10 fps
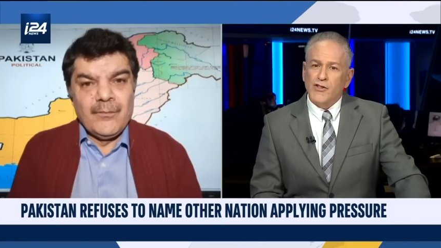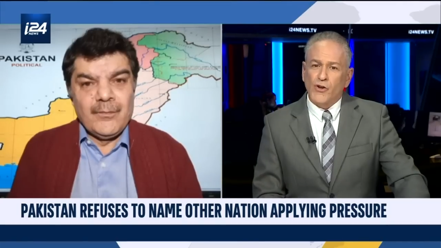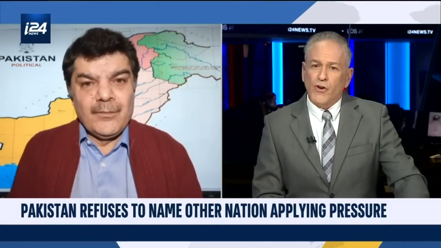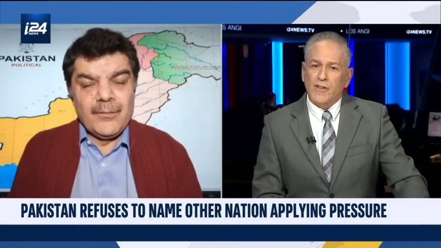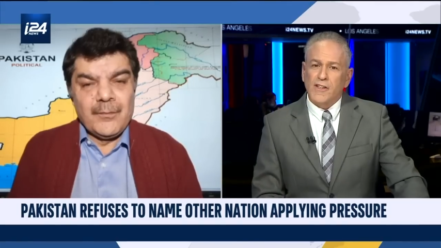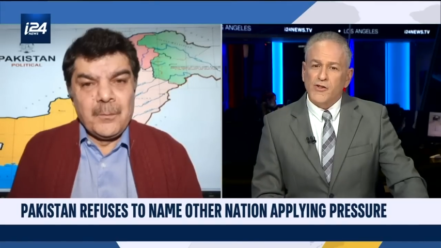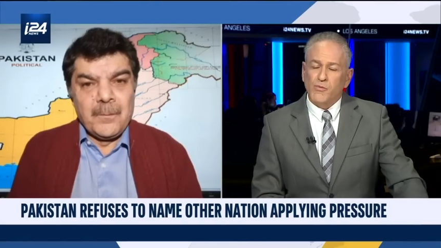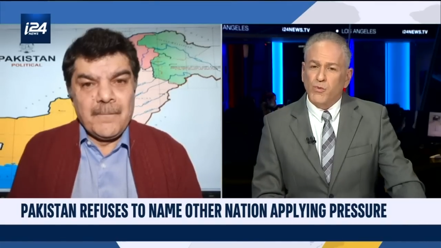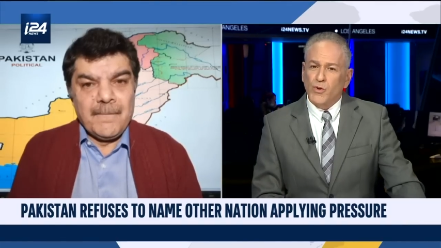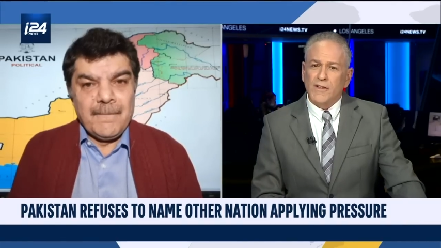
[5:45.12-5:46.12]
Speaker 1: journalists
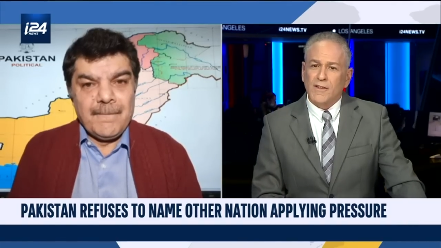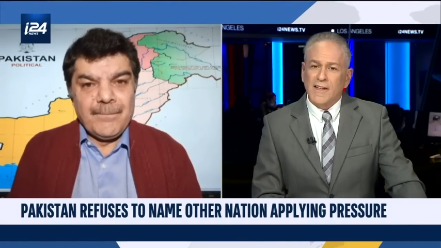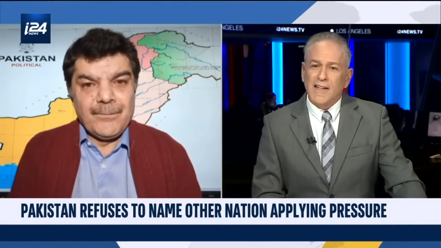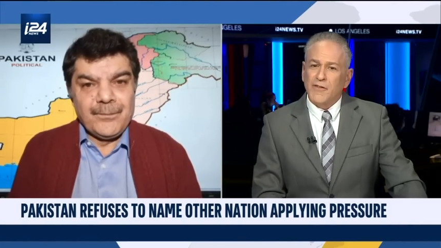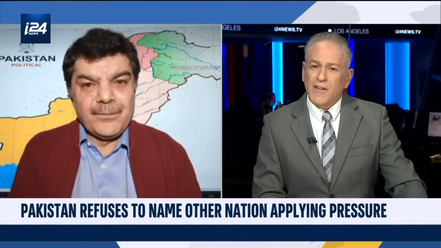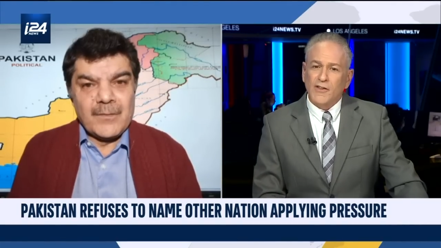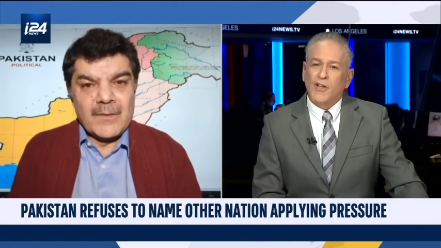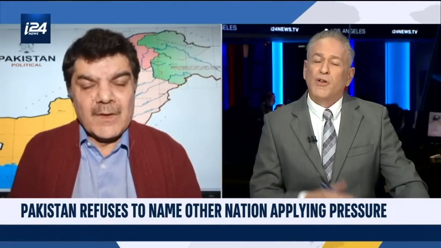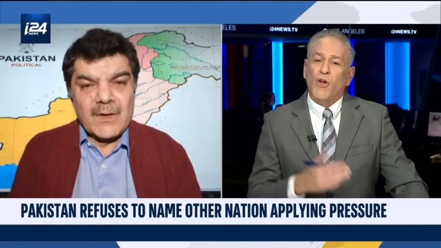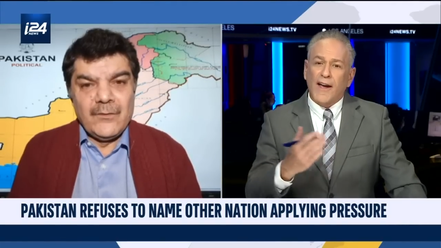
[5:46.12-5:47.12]
would even
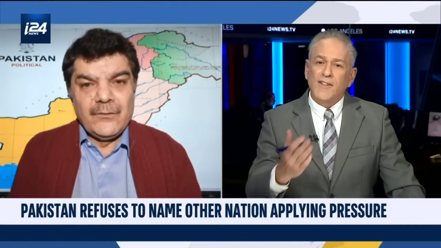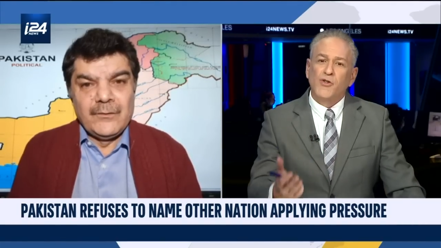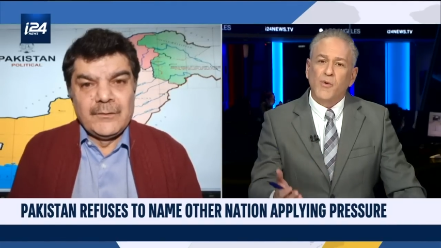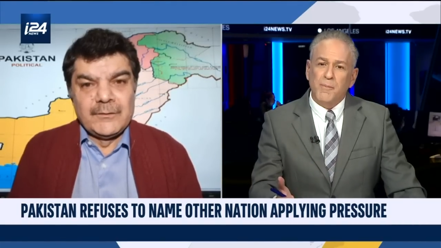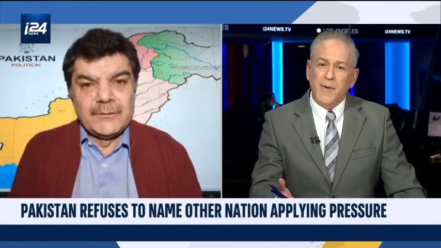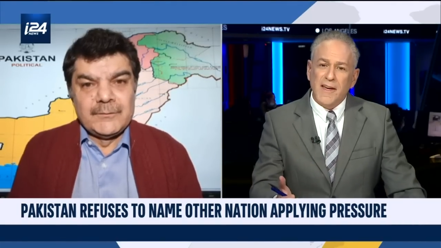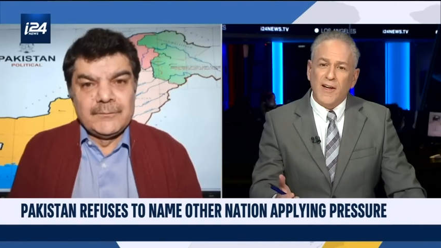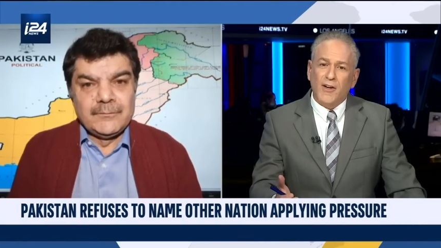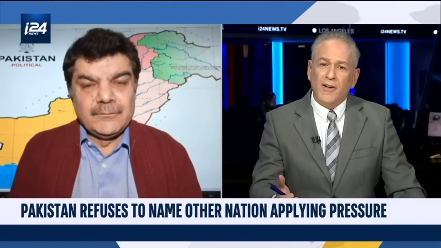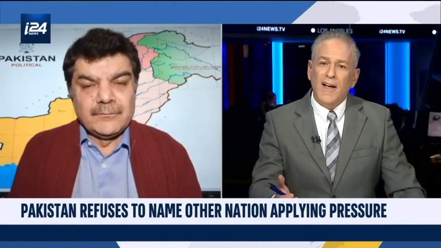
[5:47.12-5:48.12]
decline to
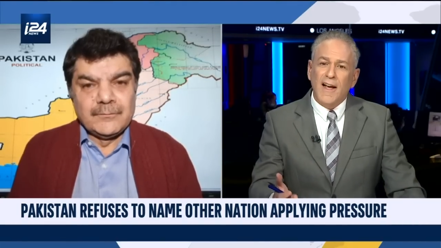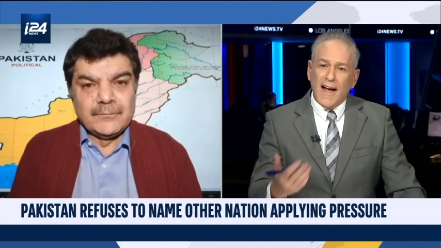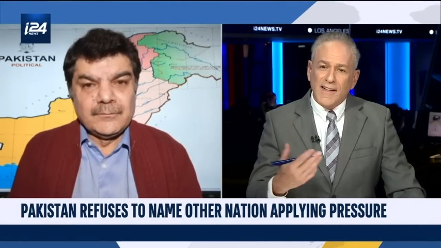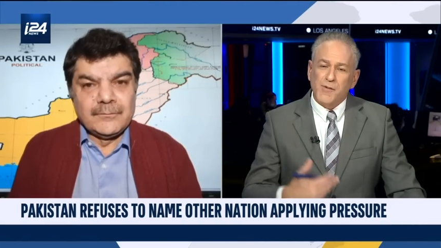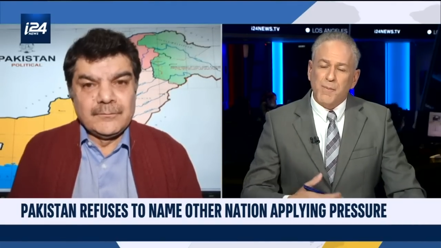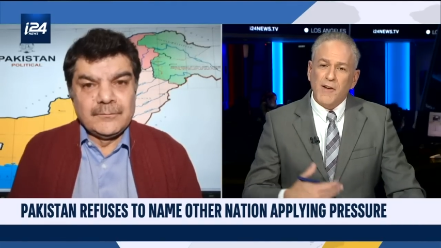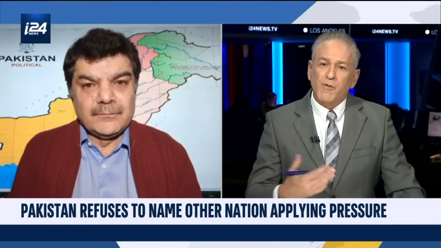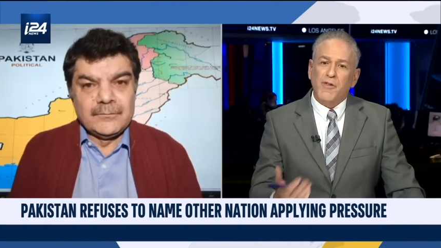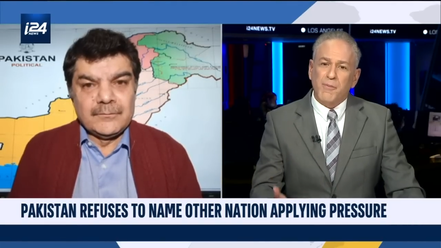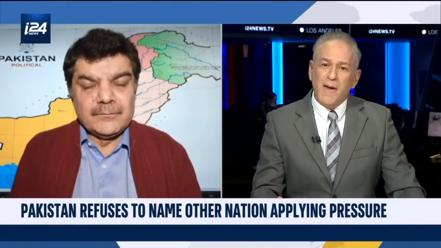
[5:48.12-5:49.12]
appear and speak
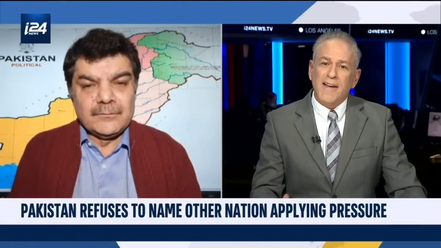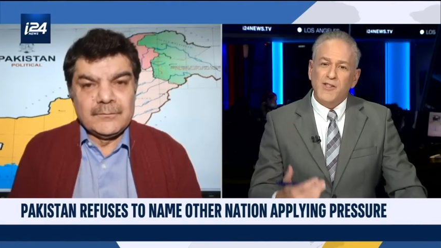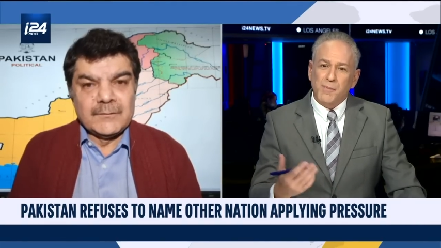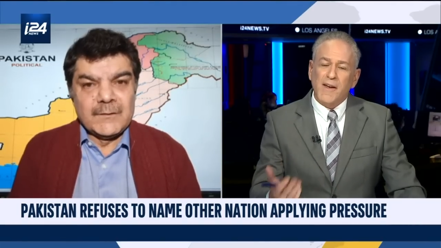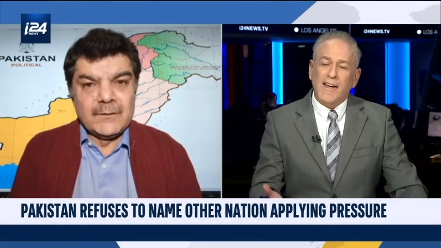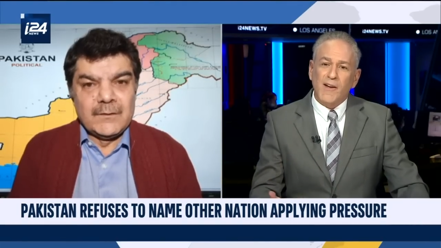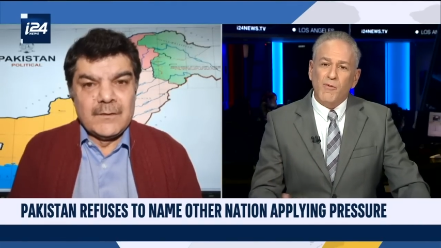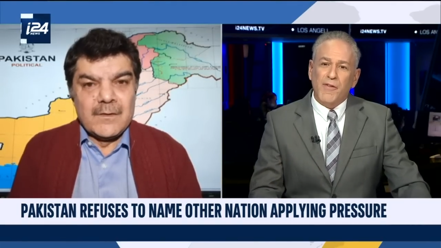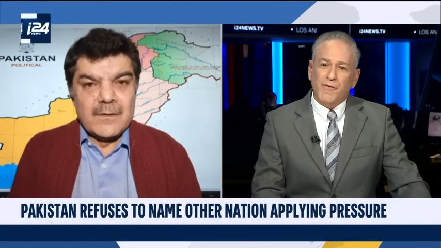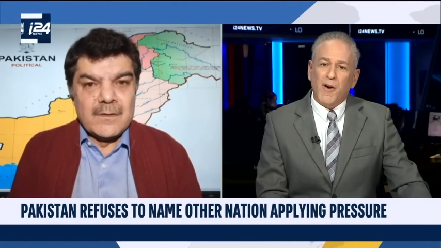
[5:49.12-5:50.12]
with me,
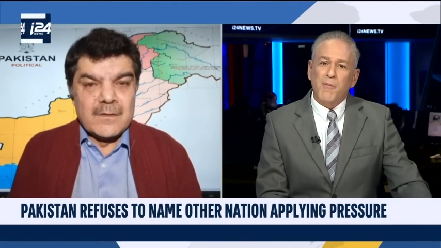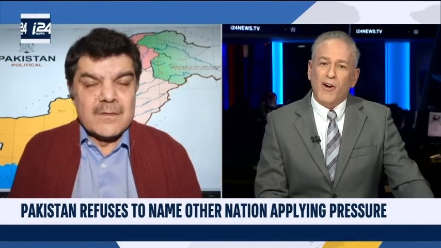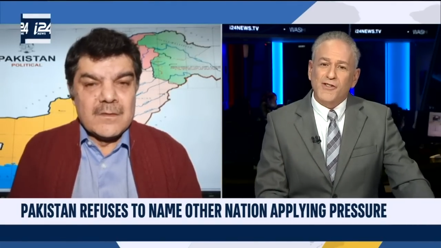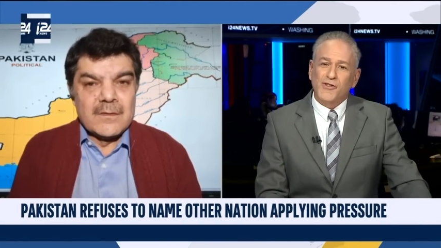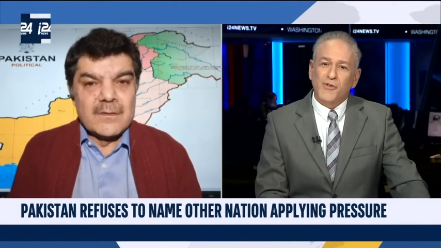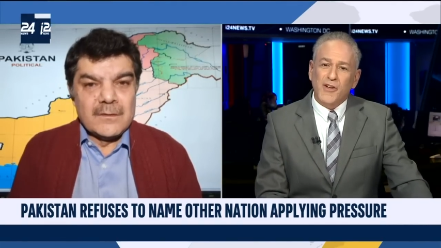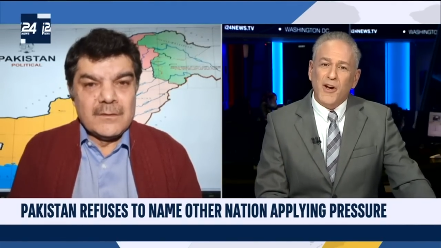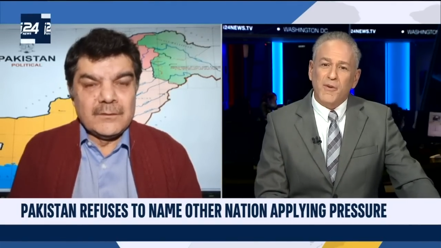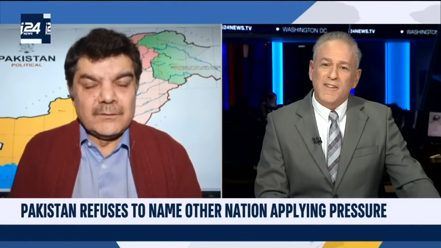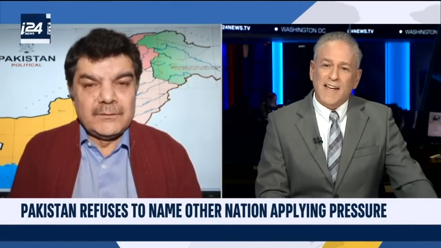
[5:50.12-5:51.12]
from our
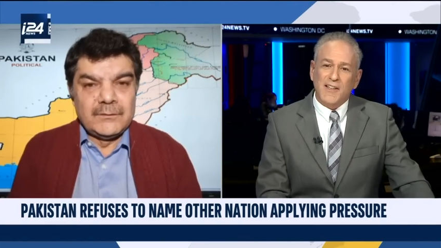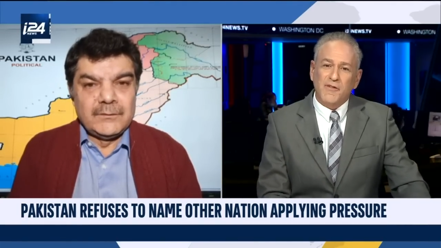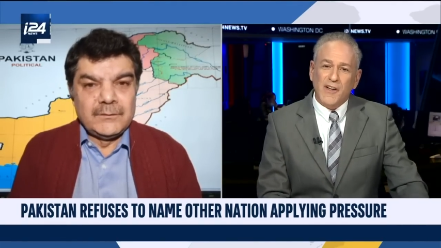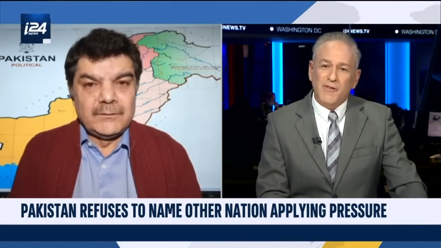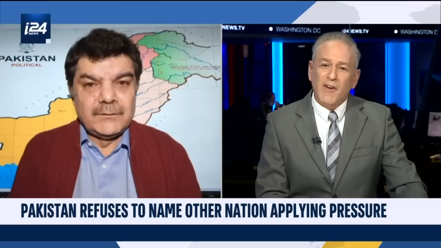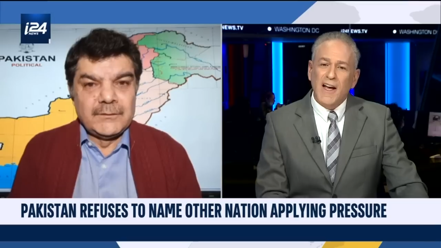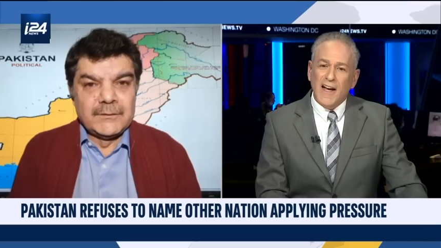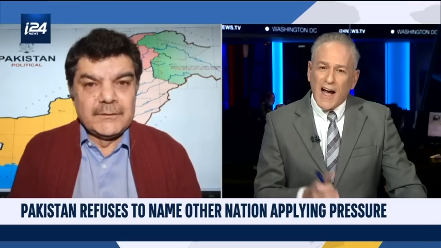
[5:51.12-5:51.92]
studio in Tel Aviv.